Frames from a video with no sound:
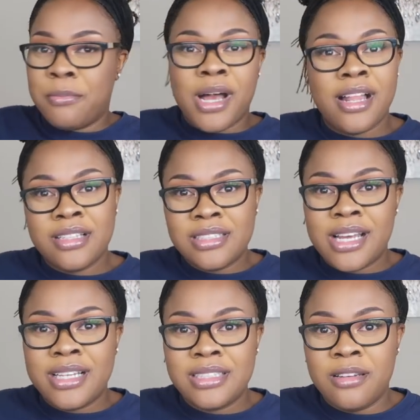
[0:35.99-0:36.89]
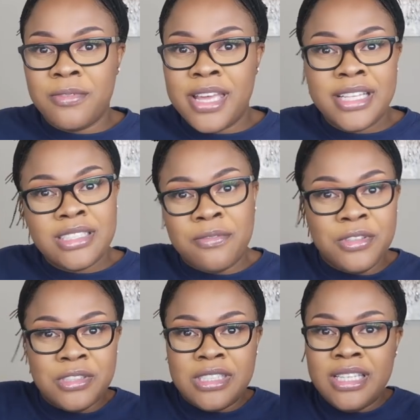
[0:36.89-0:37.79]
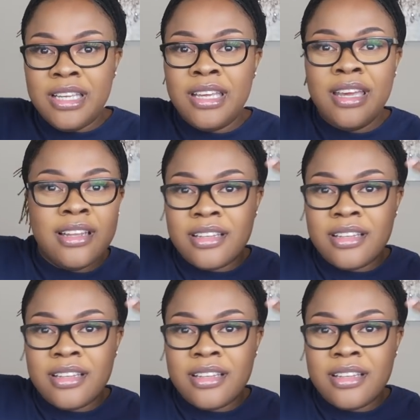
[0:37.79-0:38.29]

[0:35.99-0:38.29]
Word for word: apologize in advance if you see